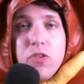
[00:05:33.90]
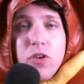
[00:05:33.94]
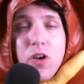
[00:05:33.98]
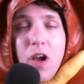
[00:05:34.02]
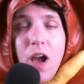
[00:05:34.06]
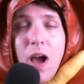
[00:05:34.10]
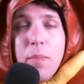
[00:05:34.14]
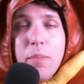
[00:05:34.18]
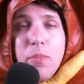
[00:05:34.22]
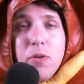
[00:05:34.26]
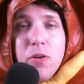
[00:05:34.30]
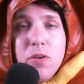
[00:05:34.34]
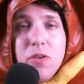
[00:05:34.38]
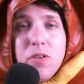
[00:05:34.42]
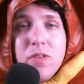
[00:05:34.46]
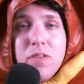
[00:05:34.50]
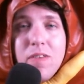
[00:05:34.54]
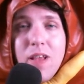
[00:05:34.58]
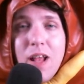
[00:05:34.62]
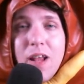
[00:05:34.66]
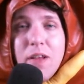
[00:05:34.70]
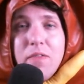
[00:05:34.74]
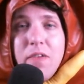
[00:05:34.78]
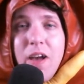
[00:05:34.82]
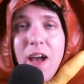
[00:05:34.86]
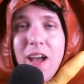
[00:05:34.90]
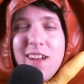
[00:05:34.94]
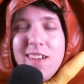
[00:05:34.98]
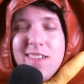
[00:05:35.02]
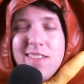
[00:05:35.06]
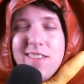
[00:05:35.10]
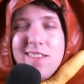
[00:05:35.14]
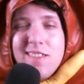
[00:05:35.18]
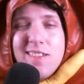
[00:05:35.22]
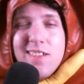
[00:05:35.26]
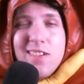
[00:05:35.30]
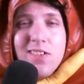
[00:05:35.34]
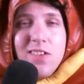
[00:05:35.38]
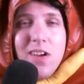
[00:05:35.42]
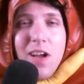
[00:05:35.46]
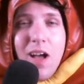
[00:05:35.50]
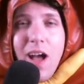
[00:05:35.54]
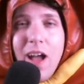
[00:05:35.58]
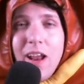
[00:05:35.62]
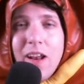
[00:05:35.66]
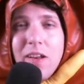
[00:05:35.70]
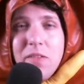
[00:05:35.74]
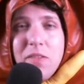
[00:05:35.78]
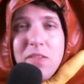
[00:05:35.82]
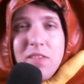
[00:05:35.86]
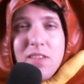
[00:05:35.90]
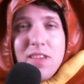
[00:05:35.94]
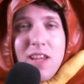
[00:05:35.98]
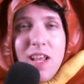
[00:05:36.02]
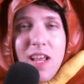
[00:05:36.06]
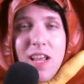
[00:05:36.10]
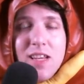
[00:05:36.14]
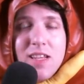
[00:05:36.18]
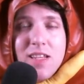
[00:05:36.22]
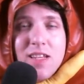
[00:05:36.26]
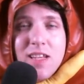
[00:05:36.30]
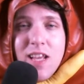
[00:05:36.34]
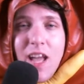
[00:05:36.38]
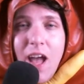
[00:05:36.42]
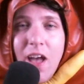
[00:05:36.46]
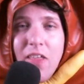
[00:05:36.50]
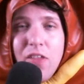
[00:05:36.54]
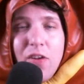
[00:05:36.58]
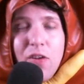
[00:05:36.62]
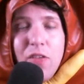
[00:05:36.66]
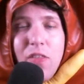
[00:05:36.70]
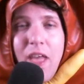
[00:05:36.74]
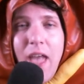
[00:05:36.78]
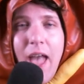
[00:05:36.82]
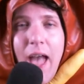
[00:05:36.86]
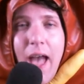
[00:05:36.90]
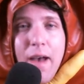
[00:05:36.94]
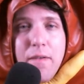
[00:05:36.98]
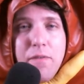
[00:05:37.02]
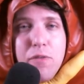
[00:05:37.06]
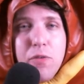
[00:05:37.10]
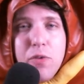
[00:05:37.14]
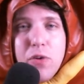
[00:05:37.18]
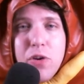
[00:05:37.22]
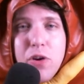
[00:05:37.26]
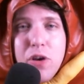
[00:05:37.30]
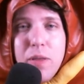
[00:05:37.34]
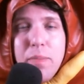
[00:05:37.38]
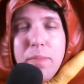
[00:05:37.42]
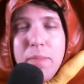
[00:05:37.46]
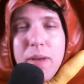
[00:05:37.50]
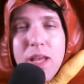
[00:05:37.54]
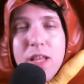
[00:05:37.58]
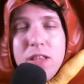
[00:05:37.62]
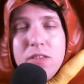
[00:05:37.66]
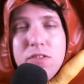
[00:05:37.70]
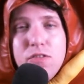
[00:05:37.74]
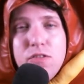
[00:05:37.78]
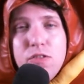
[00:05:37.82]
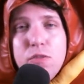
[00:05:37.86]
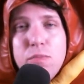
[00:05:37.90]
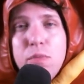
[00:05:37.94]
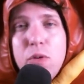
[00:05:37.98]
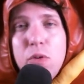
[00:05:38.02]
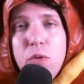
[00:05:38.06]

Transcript: couples that have still stayed together. They haven't really been super